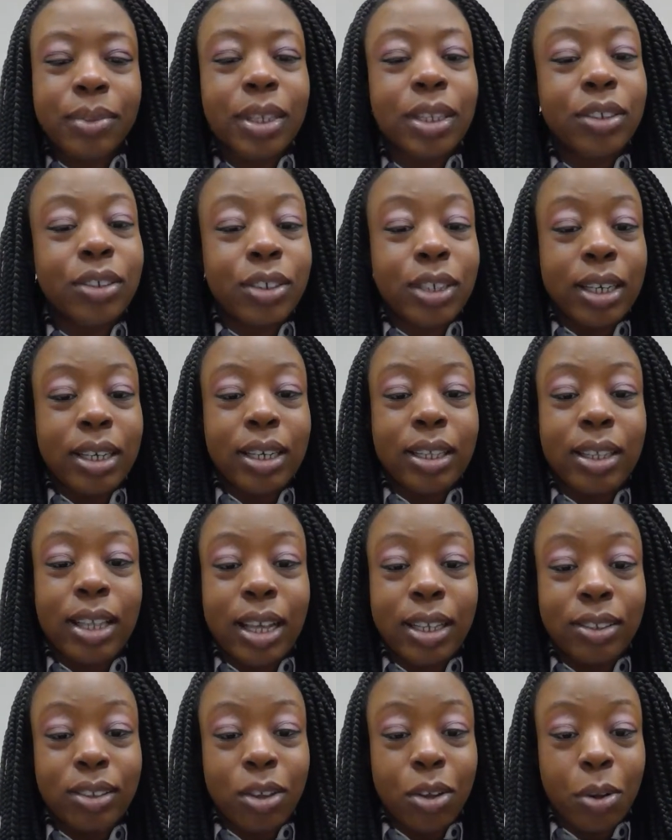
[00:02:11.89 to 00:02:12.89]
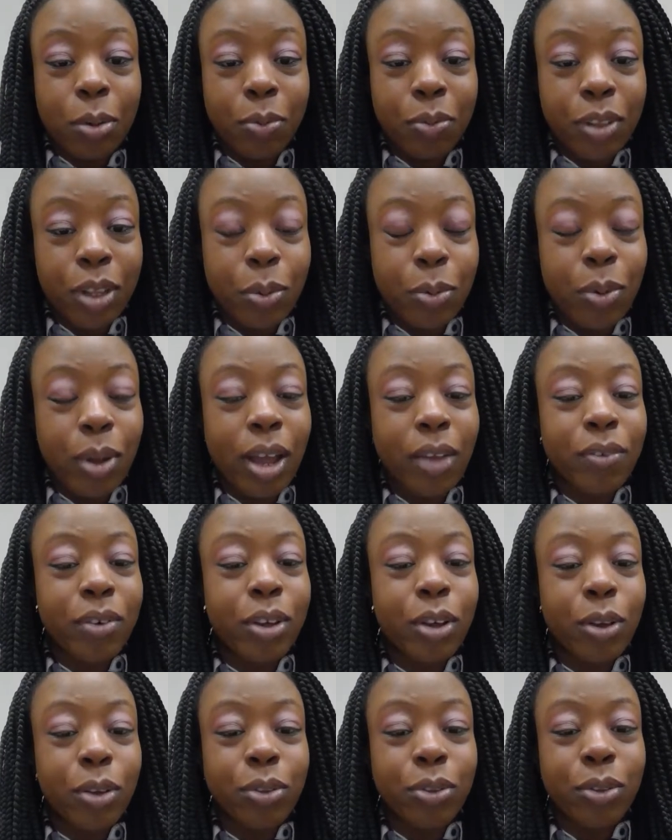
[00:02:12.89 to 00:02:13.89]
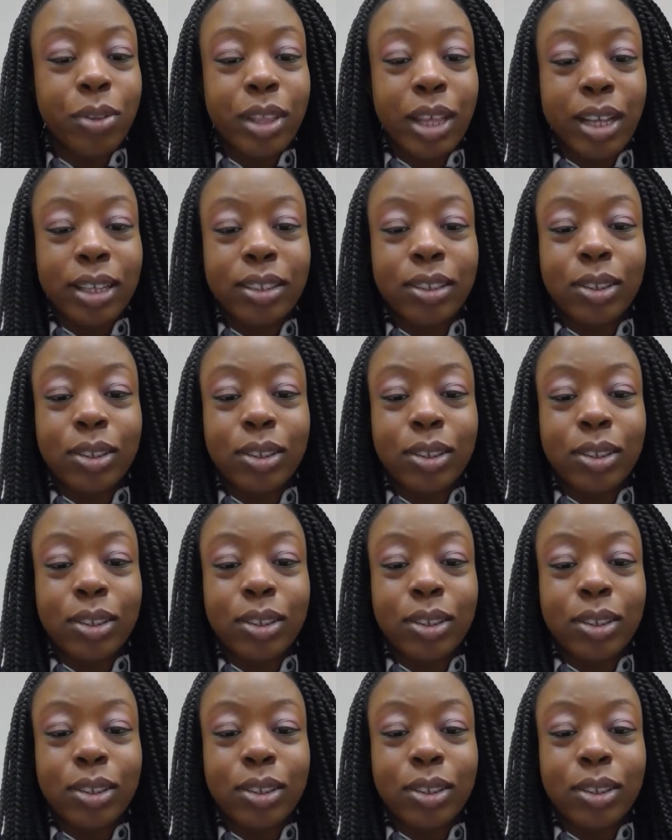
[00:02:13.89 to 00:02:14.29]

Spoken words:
Jen did that, so hopefully you won't have to go through that.